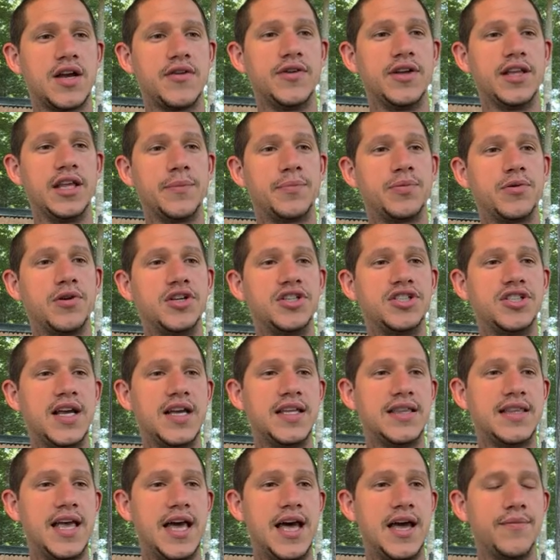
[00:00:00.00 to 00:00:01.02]
I really
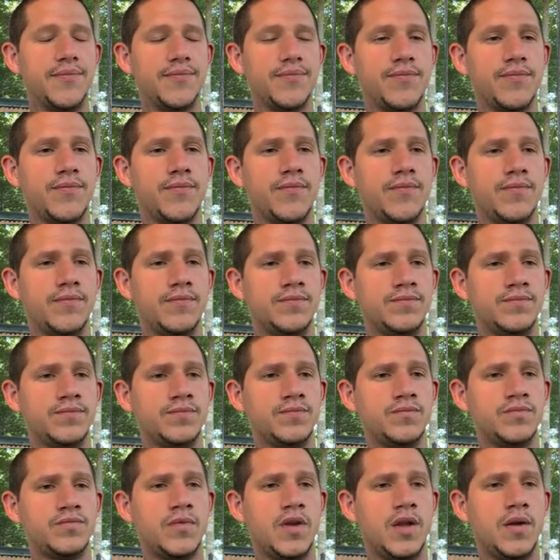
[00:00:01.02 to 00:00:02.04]
appreciate that.
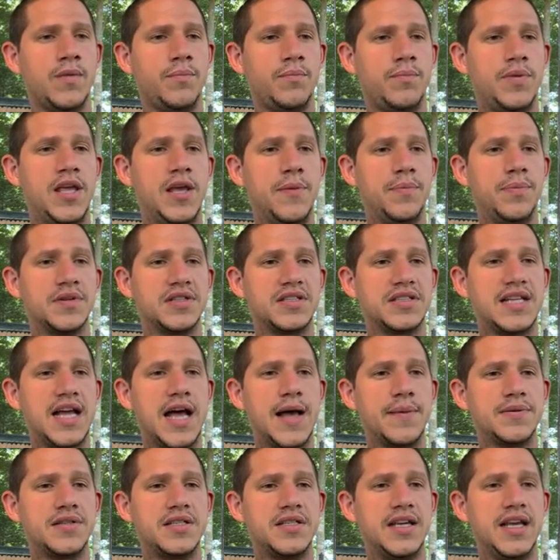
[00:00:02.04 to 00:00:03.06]
People
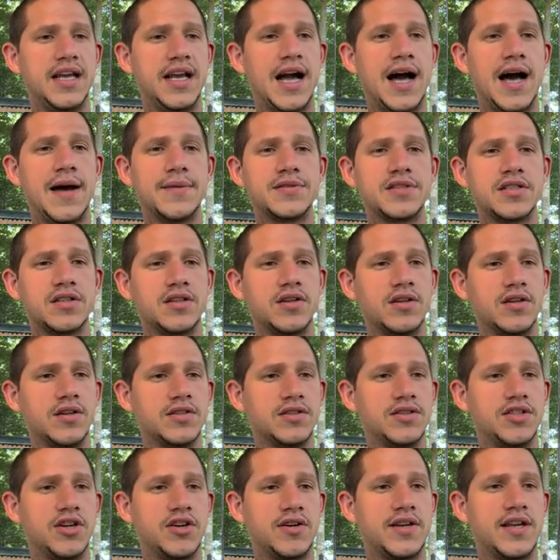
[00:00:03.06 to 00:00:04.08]
stop seeing
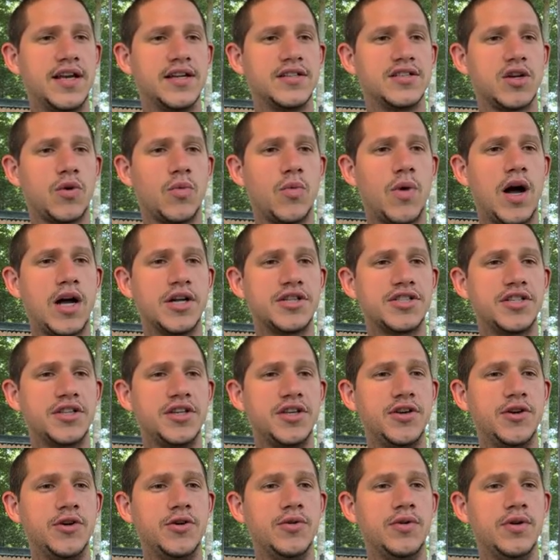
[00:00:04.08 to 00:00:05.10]
obstacles. Your kids are watching
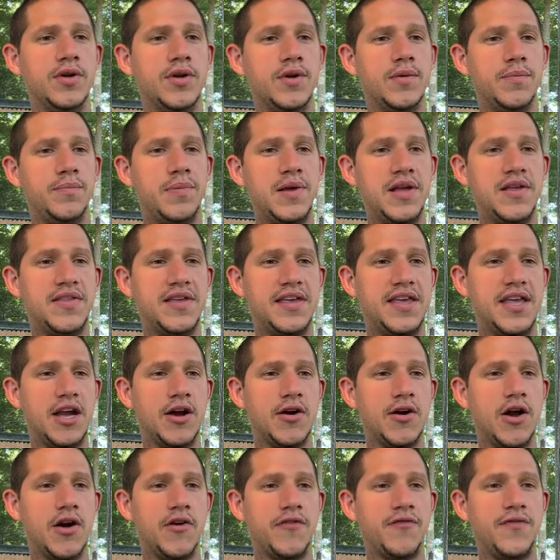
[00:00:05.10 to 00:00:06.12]
you. Be the
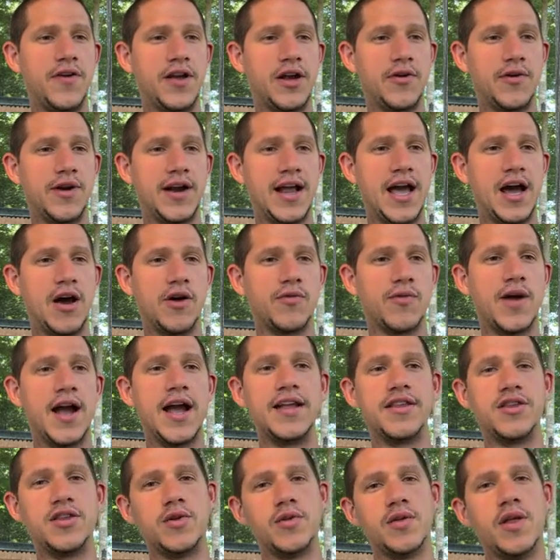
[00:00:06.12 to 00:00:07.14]
hero. Figure it out.
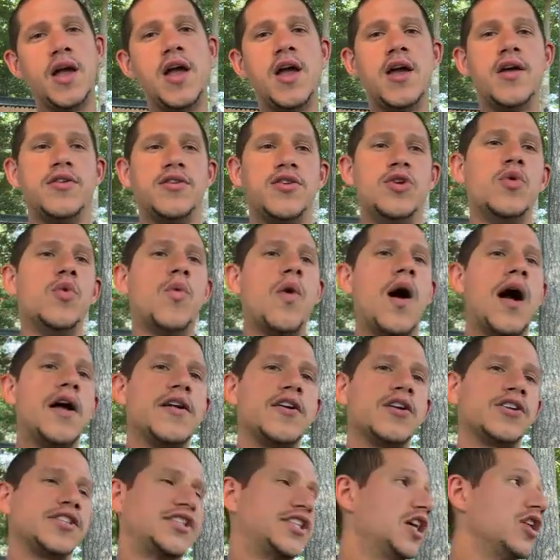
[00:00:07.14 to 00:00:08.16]
Right. You you
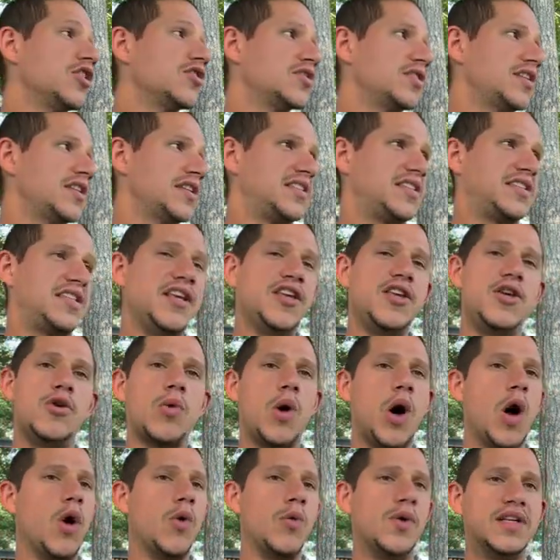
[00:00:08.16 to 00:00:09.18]
want your children to see you
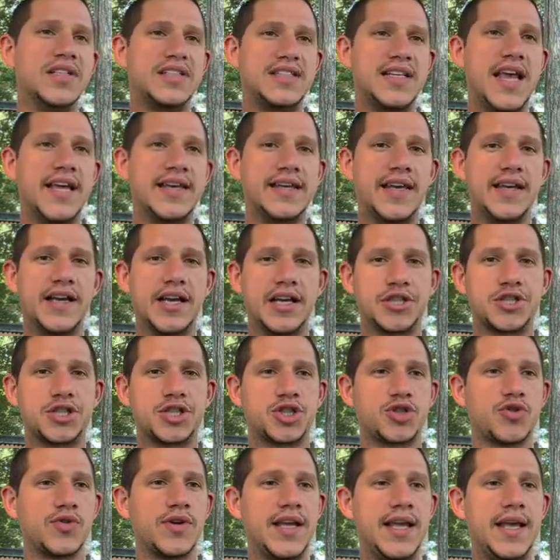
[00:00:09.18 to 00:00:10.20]
always taking
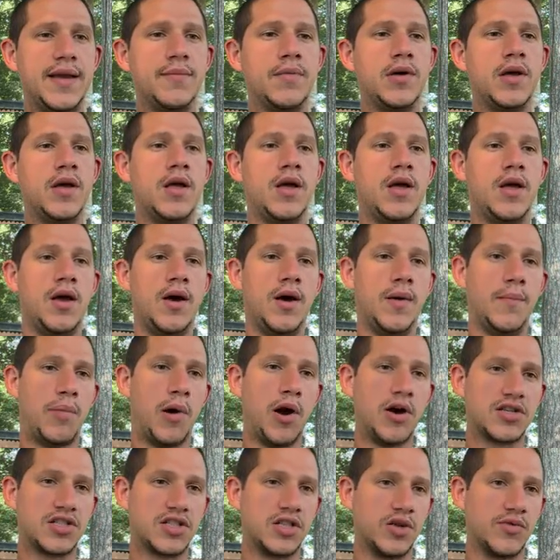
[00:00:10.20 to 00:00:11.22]
extreme
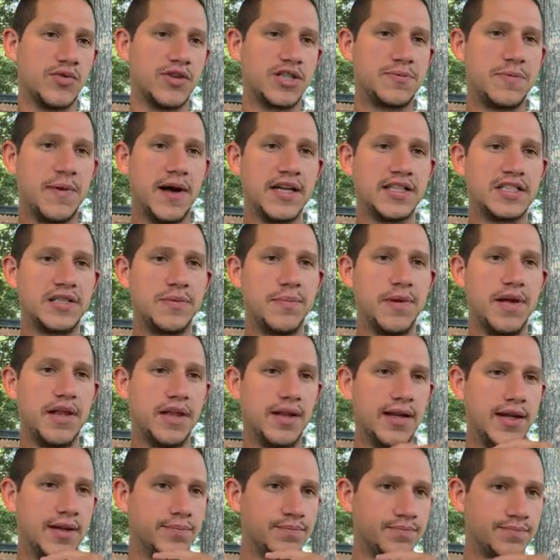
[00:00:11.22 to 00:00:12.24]
personal
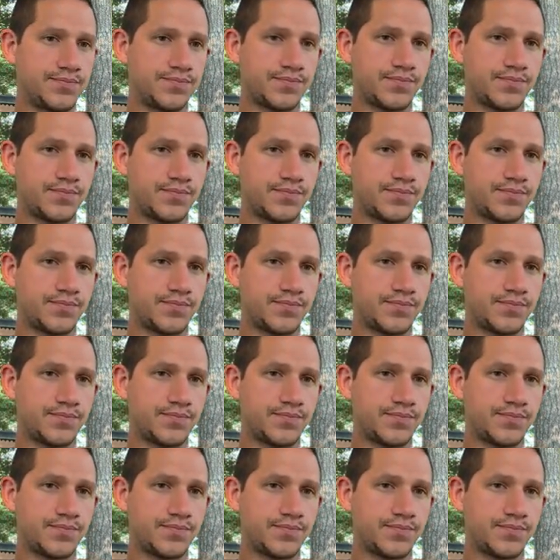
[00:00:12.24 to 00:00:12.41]
responsibility